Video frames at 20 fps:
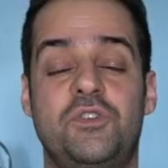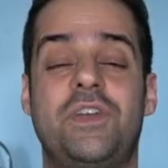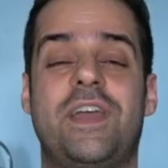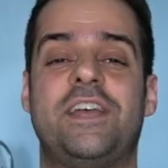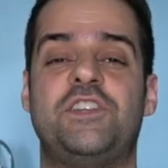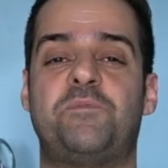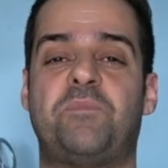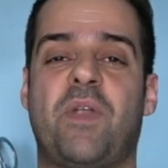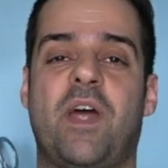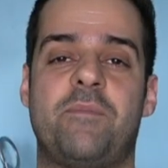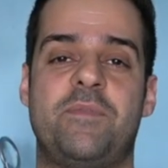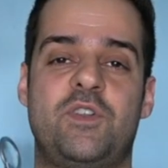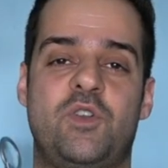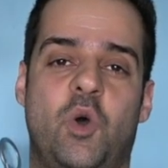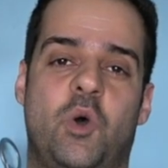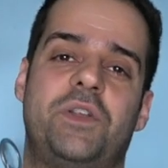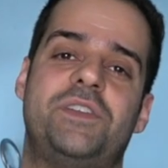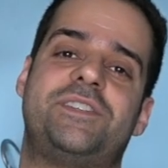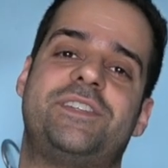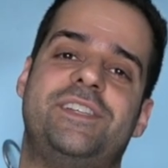You guys probably
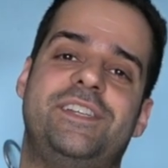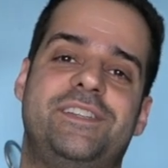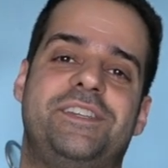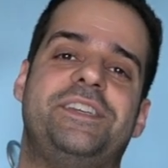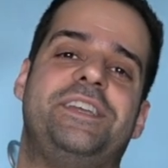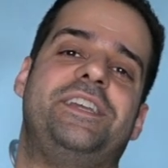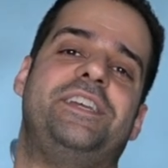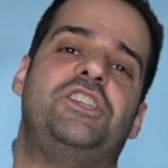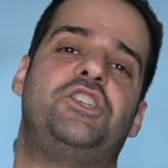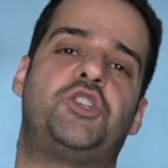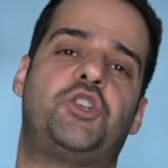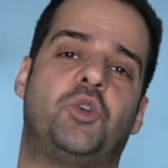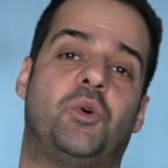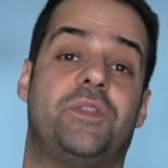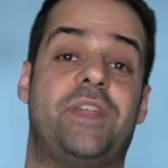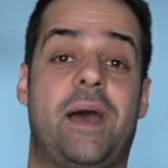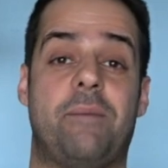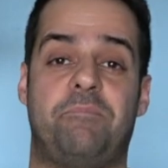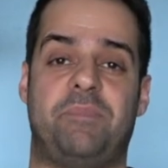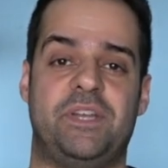noticed in the
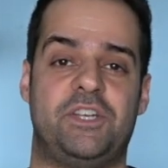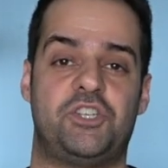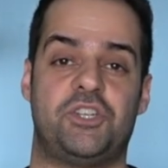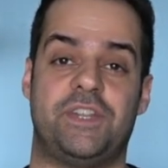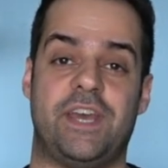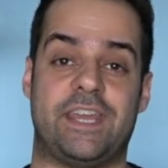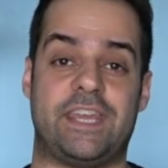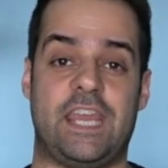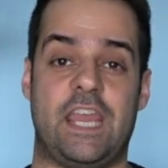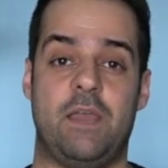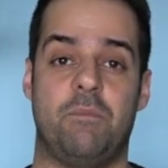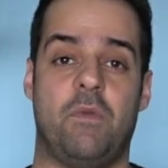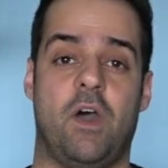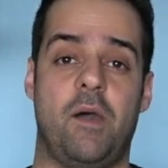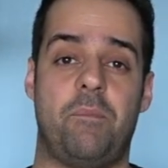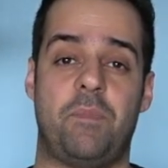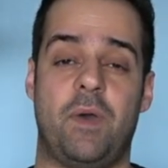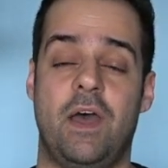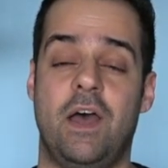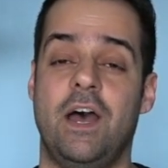intro that picture that came
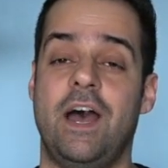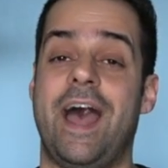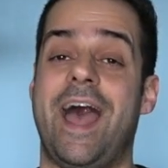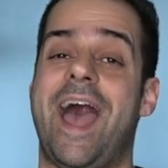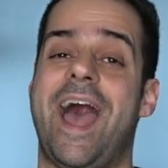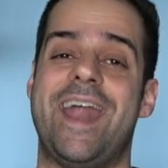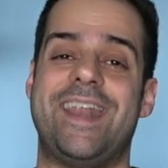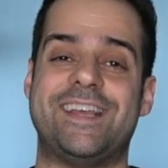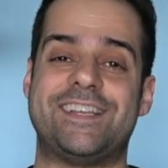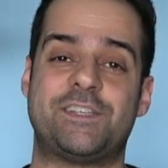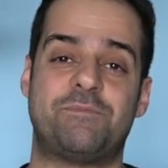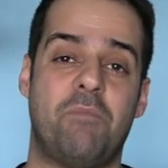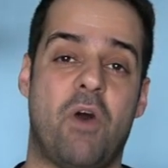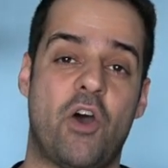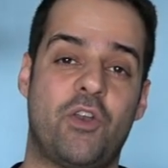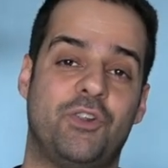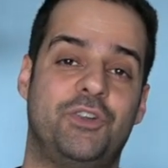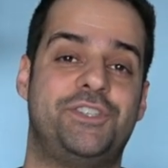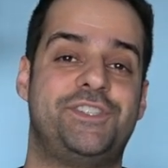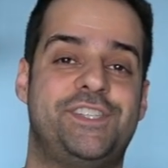up. NS
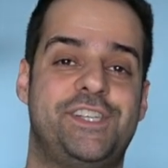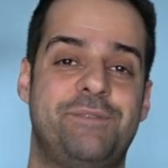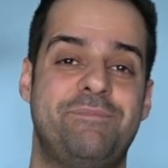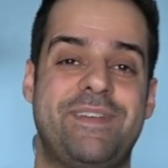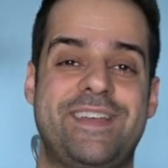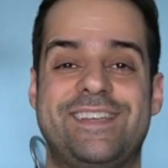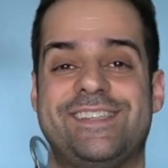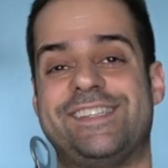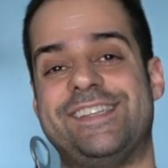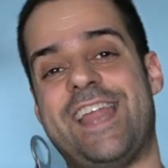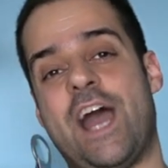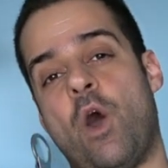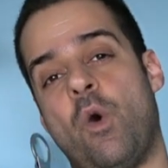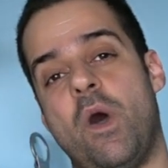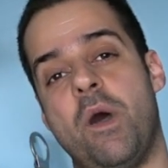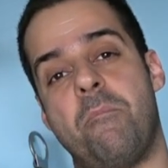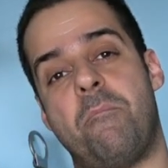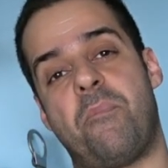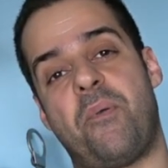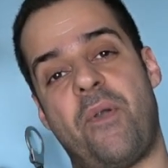Modeler Tim is
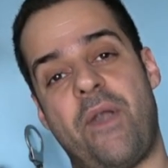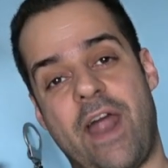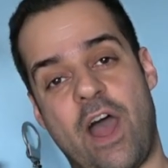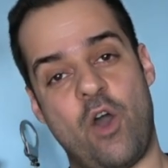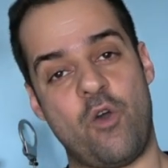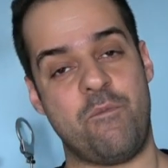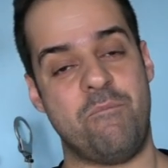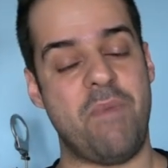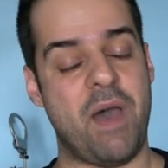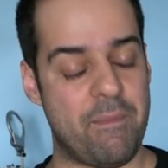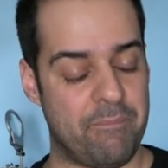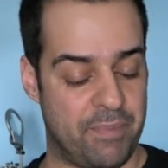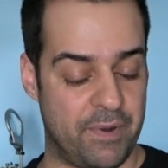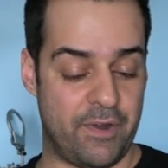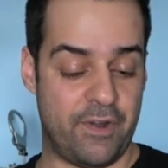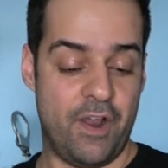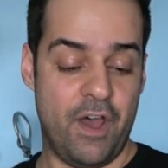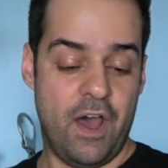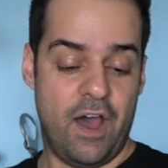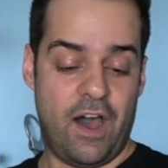now a proud
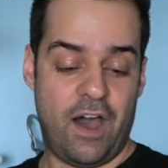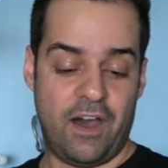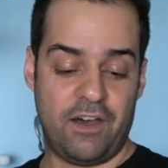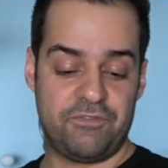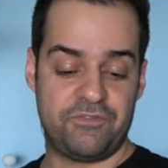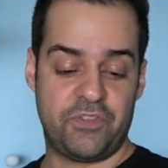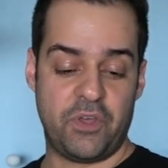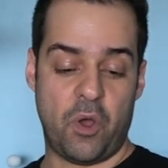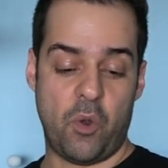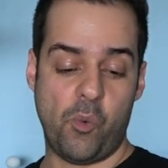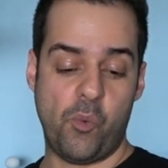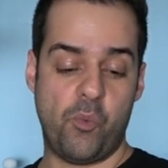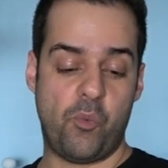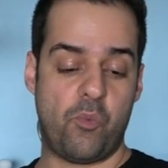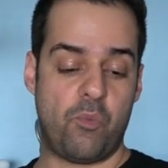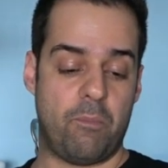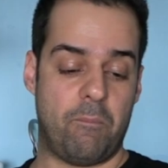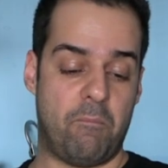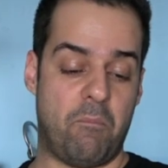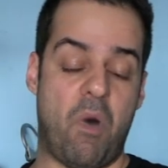member of the
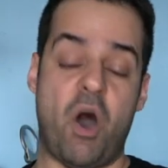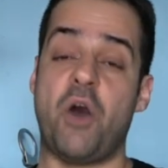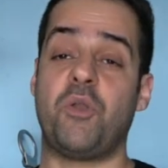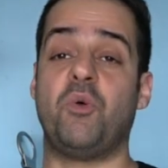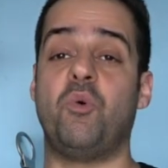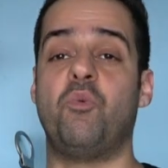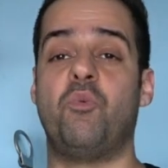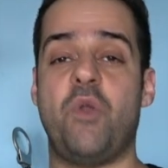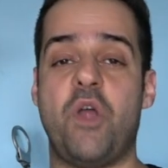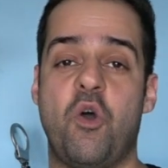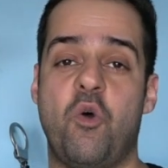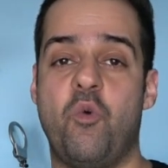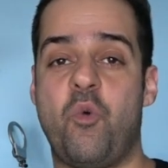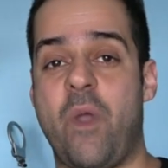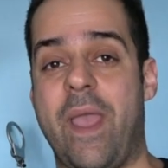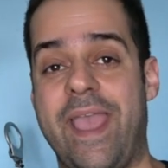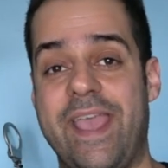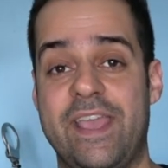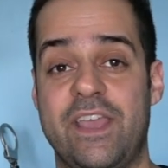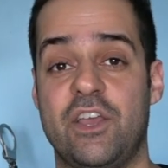Model
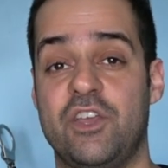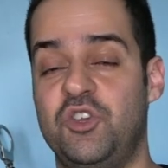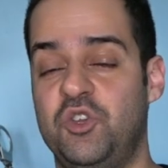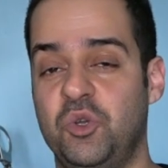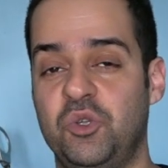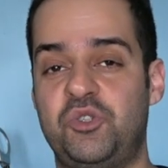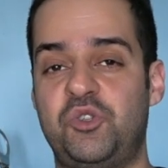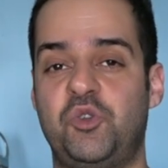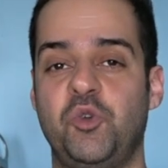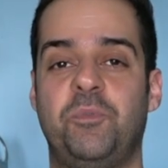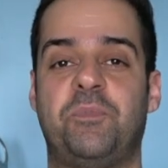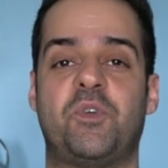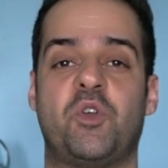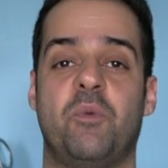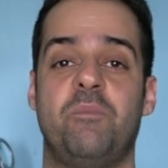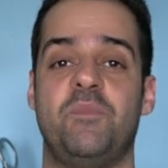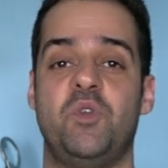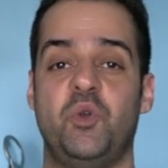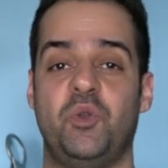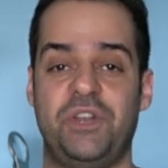Railway YouTube
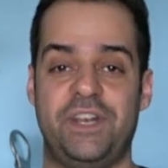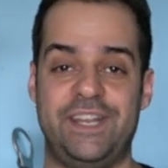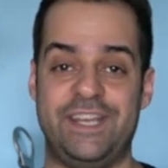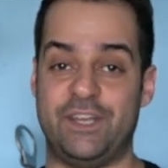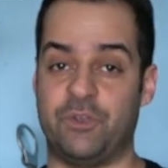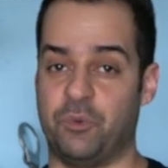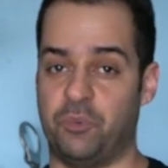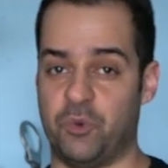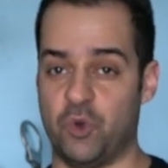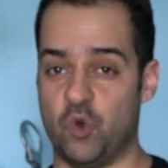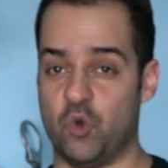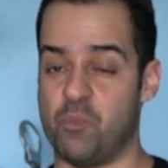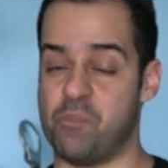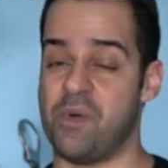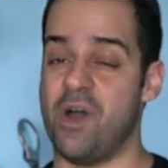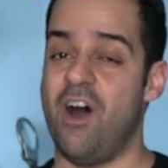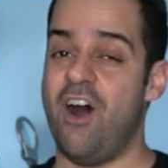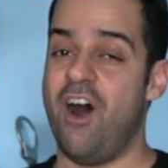community group.